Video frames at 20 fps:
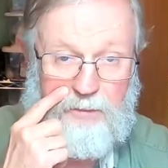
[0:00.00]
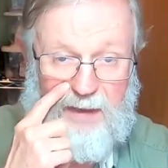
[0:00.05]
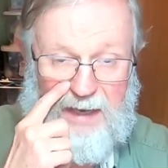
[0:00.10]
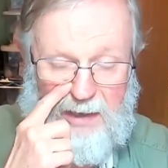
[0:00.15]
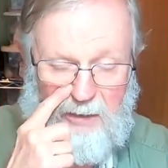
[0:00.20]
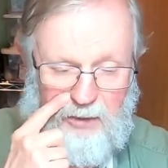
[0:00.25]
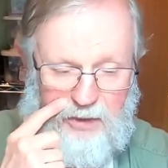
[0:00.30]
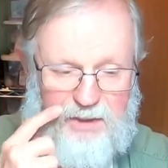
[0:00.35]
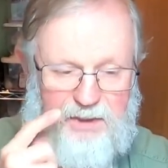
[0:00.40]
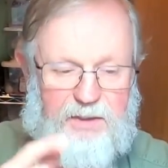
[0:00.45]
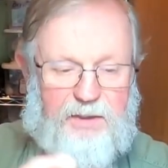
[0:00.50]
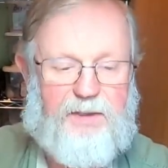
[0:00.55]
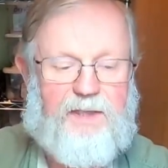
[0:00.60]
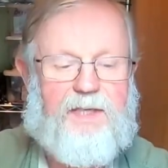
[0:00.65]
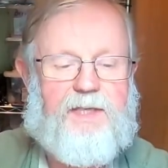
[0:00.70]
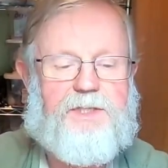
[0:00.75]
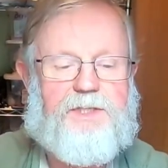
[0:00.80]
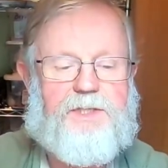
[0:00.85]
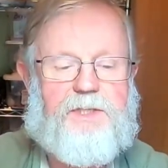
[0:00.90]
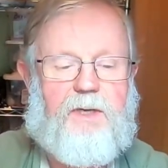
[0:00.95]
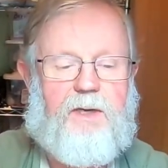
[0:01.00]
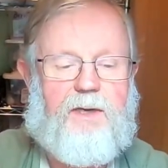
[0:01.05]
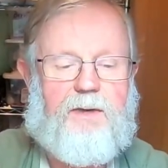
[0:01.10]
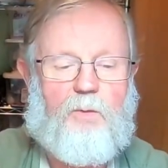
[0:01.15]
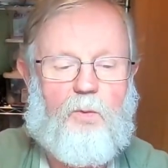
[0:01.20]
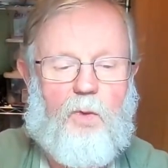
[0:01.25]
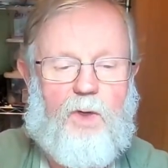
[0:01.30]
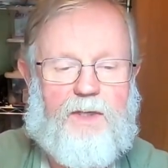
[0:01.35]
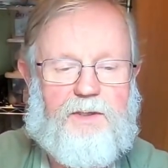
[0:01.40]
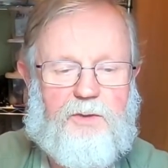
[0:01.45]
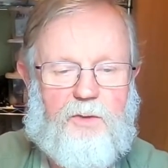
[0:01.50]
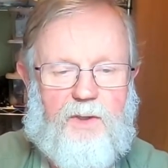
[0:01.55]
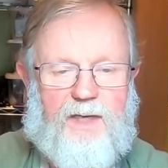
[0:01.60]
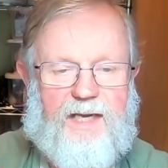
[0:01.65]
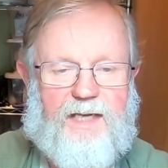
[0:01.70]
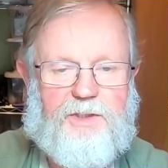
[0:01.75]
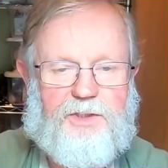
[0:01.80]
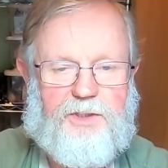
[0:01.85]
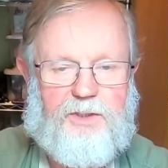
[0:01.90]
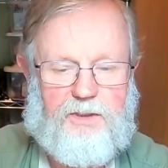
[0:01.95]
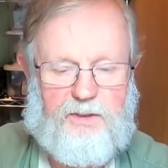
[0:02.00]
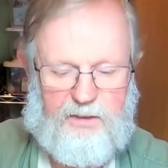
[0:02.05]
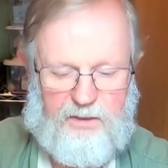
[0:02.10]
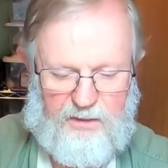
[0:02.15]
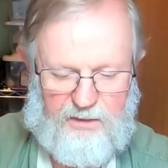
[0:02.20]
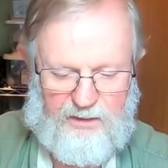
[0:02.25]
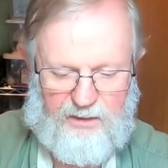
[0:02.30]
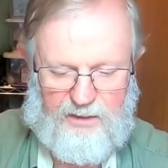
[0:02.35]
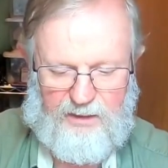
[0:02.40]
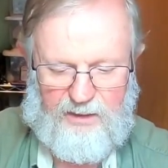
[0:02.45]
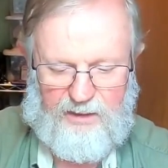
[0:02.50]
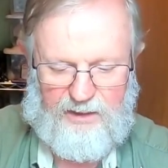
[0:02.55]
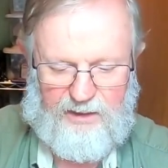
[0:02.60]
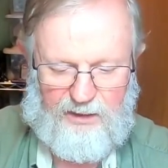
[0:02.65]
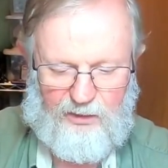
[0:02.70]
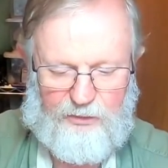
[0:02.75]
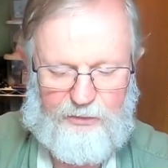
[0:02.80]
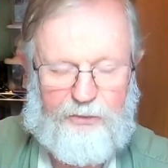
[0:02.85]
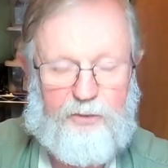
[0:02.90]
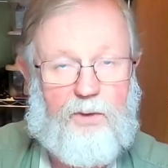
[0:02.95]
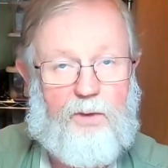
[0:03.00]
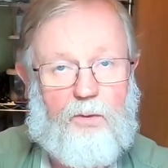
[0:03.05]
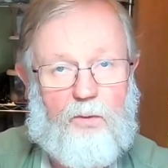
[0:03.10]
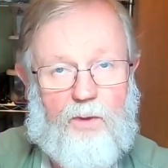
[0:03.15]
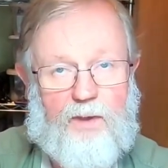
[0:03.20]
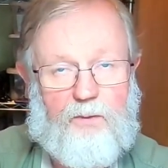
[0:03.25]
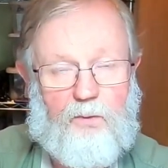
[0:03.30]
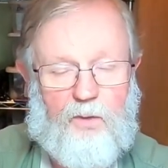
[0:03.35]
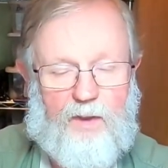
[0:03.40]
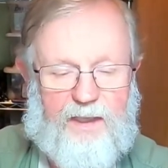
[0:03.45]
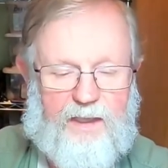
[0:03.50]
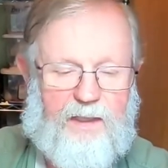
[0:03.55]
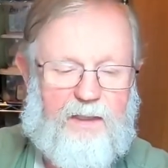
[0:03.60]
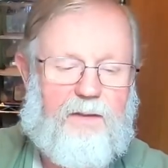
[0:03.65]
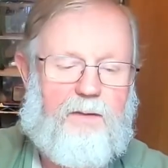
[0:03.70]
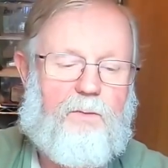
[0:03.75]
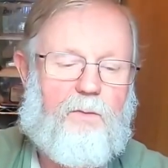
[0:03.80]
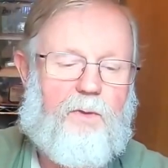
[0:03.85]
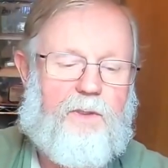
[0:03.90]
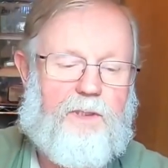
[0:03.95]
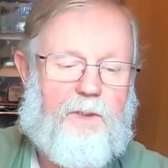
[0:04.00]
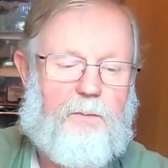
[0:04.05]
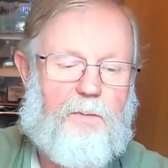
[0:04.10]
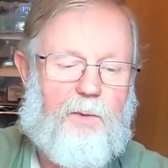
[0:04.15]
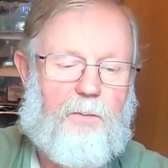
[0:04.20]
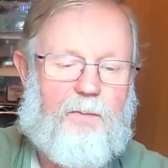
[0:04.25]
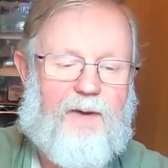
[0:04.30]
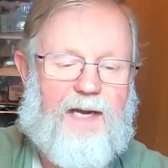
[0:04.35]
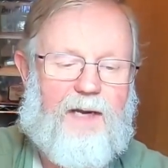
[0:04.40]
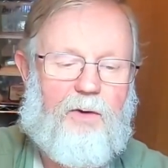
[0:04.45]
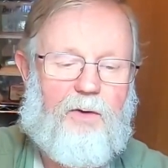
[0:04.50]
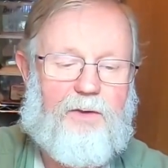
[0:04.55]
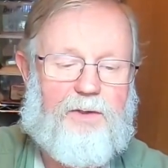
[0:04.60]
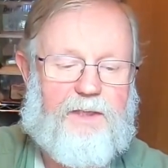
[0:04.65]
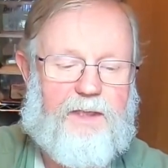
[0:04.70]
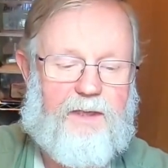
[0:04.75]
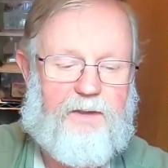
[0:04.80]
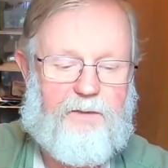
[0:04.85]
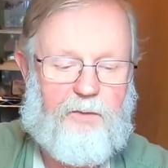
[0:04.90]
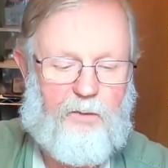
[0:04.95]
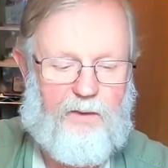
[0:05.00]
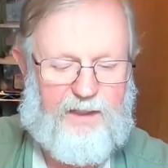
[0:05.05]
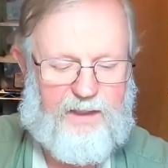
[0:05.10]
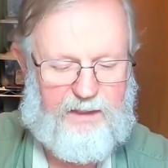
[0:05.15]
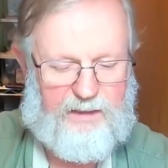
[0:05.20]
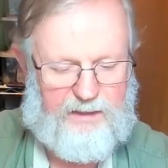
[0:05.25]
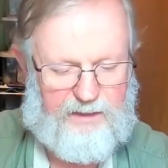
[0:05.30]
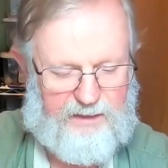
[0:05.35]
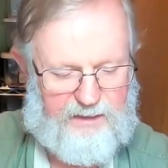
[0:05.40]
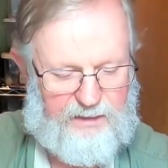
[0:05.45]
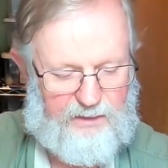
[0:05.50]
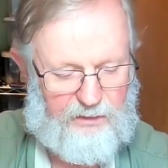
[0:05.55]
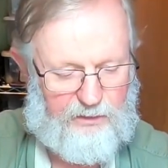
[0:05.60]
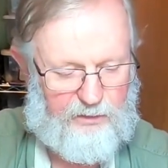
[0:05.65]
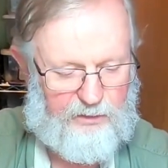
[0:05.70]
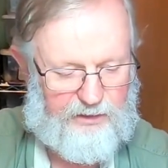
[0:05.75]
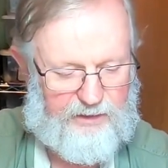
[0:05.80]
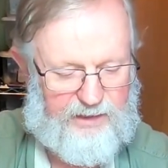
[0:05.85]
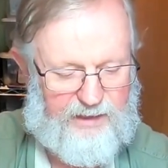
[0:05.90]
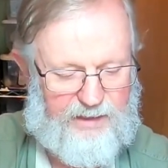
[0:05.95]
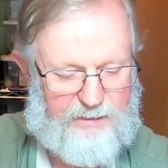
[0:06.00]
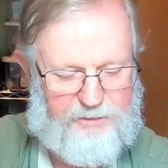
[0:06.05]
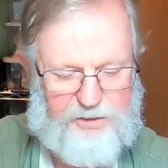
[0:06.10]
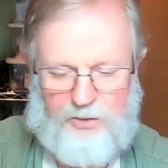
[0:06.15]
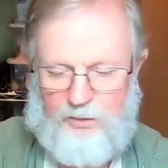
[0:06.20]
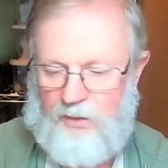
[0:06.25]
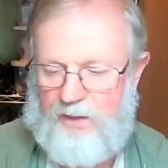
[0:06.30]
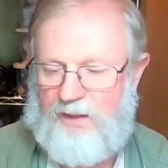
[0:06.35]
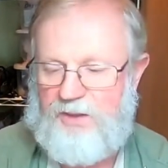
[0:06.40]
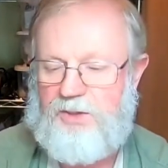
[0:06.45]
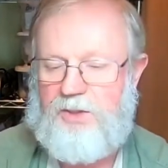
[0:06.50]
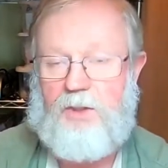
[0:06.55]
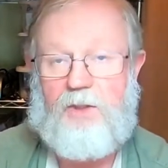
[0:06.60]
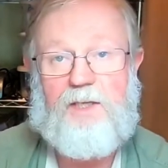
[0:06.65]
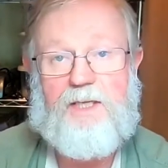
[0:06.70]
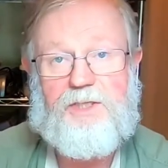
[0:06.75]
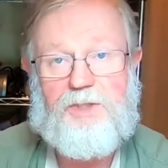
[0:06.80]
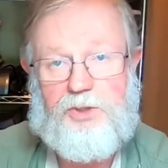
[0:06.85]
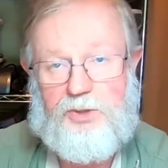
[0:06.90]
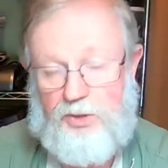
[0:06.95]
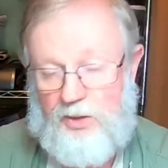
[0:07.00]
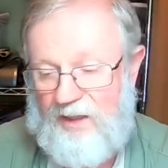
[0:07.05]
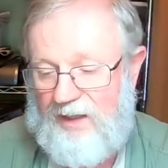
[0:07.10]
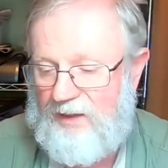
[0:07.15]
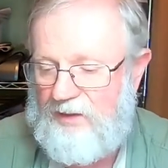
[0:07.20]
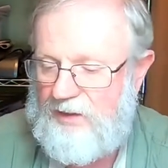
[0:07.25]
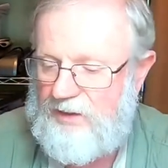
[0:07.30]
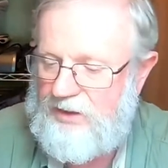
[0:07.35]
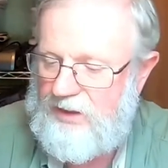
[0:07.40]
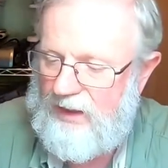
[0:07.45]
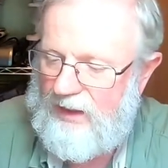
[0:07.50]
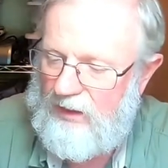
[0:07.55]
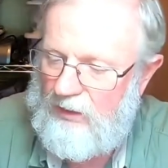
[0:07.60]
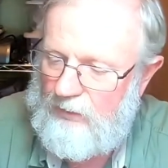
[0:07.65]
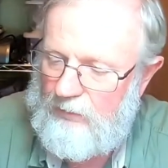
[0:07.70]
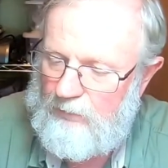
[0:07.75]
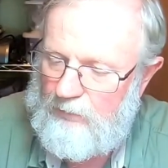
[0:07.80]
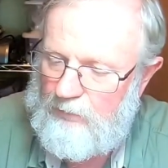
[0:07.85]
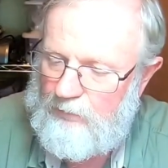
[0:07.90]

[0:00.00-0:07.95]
power to this on one direction, it'll throw it one way. When you put power the other way, it'll go the opposite way. So let's try this out.